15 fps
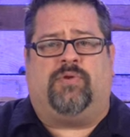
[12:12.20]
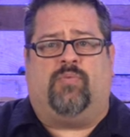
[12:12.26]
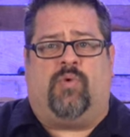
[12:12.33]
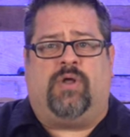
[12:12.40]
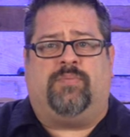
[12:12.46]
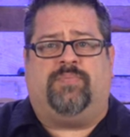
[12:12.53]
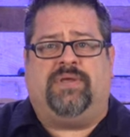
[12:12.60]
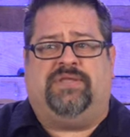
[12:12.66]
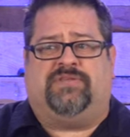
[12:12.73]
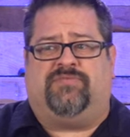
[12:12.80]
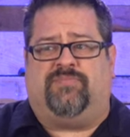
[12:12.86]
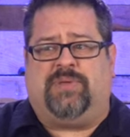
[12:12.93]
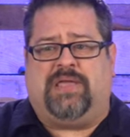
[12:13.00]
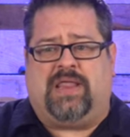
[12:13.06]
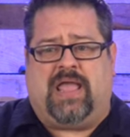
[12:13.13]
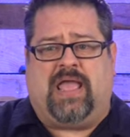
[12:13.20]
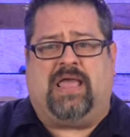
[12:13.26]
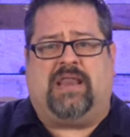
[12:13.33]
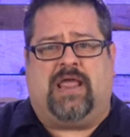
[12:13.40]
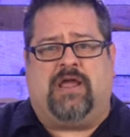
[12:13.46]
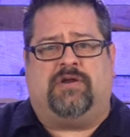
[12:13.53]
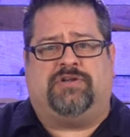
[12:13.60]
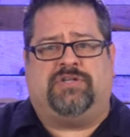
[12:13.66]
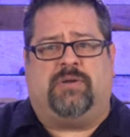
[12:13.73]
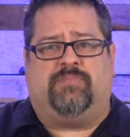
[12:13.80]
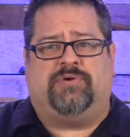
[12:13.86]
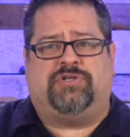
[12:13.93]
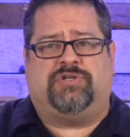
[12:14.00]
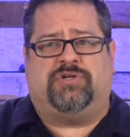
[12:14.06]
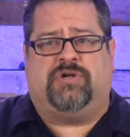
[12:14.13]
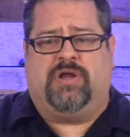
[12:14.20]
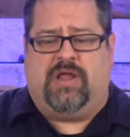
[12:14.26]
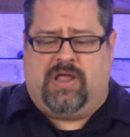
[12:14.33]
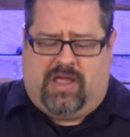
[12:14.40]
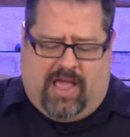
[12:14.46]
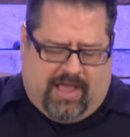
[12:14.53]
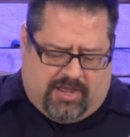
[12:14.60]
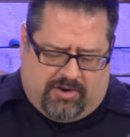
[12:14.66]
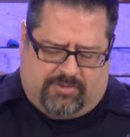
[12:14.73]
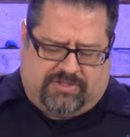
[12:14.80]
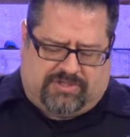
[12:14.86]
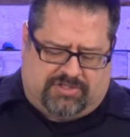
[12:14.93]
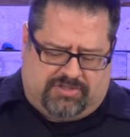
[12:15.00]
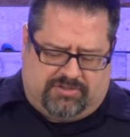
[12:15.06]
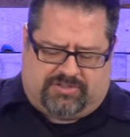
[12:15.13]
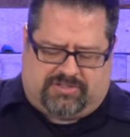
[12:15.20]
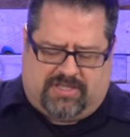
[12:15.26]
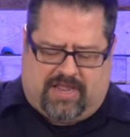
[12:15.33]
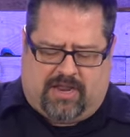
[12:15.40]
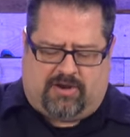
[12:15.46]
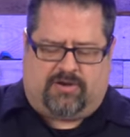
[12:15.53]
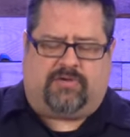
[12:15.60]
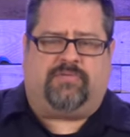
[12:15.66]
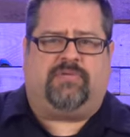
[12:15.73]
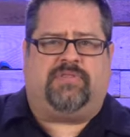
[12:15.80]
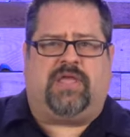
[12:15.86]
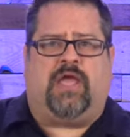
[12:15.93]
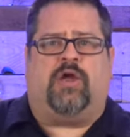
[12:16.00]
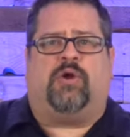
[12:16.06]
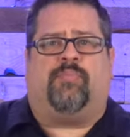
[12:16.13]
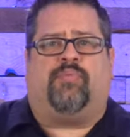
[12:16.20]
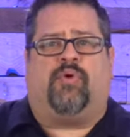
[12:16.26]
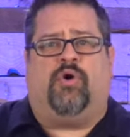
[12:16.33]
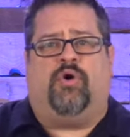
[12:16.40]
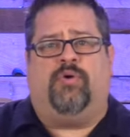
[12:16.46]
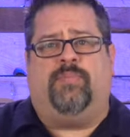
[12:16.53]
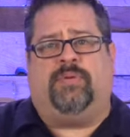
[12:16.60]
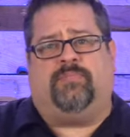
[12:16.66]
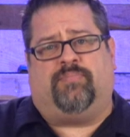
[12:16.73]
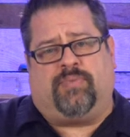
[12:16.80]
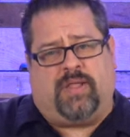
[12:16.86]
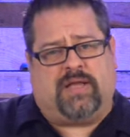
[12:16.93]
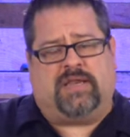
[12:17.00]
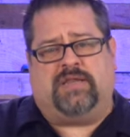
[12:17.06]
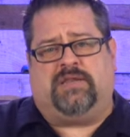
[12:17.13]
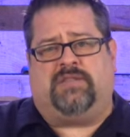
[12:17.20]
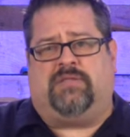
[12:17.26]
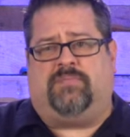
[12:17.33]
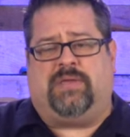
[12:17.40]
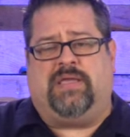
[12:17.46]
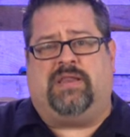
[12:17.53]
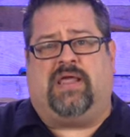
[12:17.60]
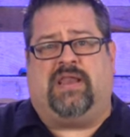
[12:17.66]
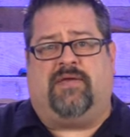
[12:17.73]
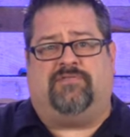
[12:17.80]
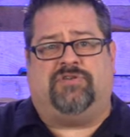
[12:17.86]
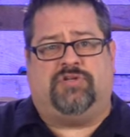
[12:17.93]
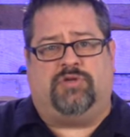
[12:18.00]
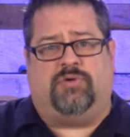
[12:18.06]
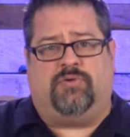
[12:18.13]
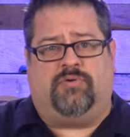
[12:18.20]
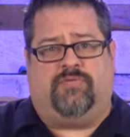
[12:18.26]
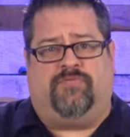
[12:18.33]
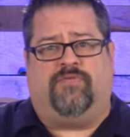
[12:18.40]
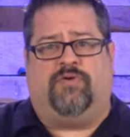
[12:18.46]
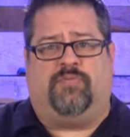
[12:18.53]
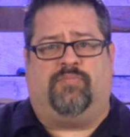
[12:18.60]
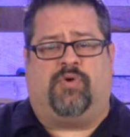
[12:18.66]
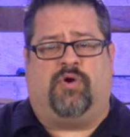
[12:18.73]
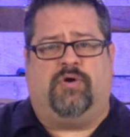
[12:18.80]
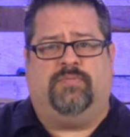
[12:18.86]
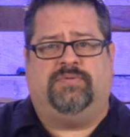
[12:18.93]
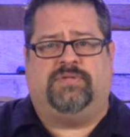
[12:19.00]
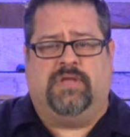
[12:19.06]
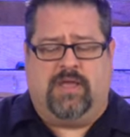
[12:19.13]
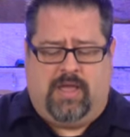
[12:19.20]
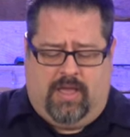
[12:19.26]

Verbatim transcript: one piece of meat and air temperature, I could always use the air probe and plug it into the meat and I'd have 2 food probes.